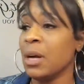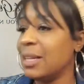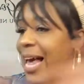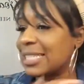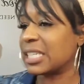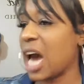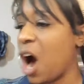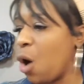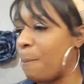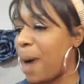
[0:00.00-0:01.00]
Let's
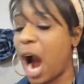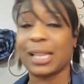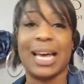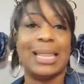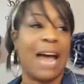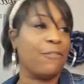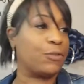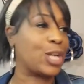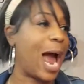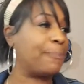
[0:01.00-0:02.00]
go. Mark the 11th
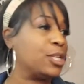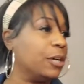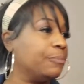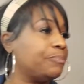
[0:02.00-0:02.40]
chapter.